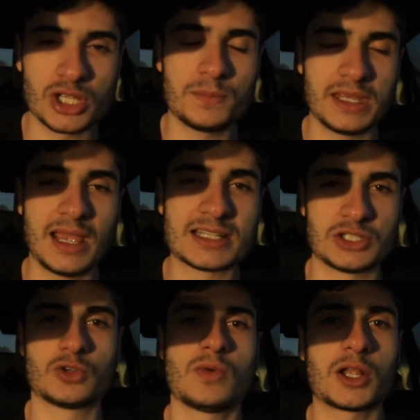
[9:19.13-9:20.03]
something as
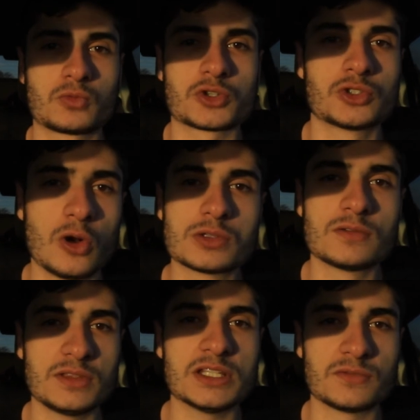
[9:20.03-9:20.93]
a direct result
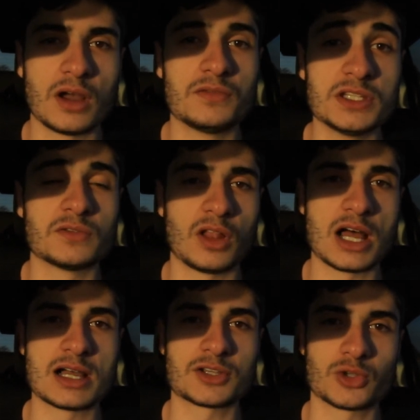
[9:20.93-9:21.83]
of these
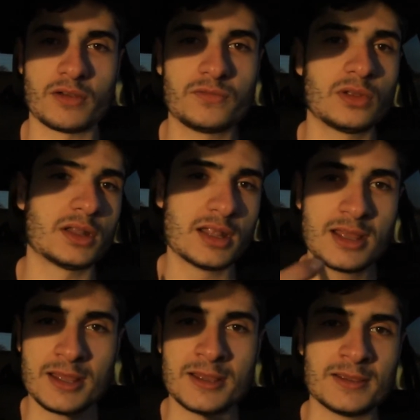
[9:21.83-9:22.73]
vlogs. So I feel like,
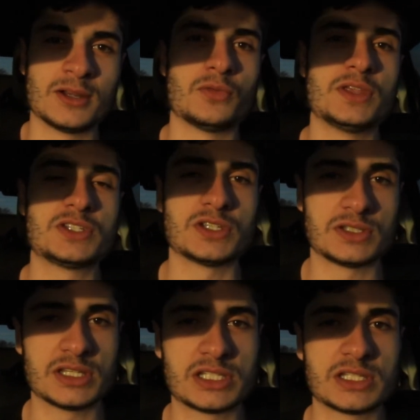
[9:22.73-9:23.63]
this
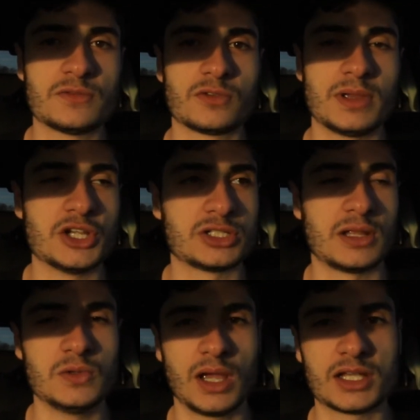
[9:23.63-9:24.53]
is information
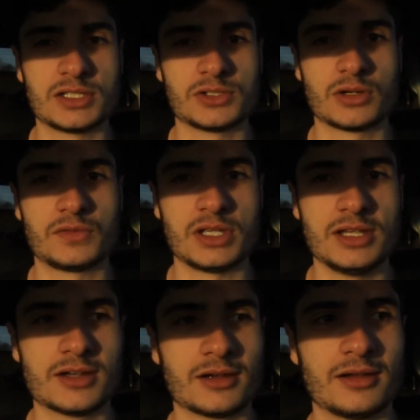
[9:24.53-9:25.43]
that you guys deserve to
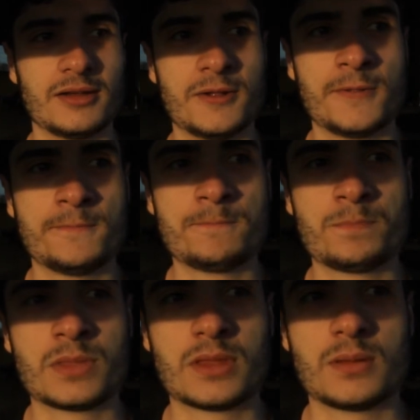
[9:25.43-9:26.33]
hear.
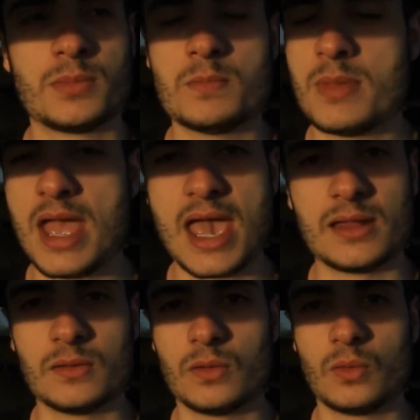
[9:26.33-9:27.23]
But
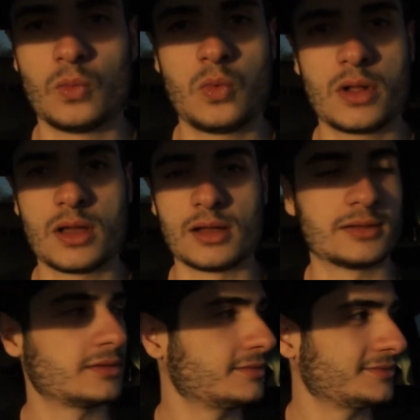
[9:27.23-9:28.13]
man,
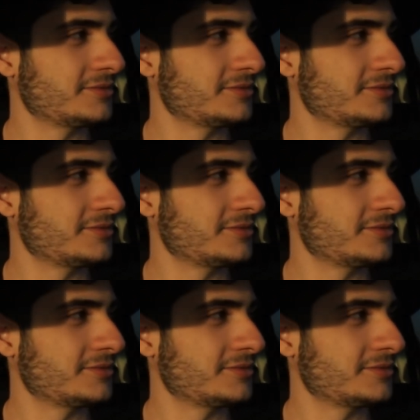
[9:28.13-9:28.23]
that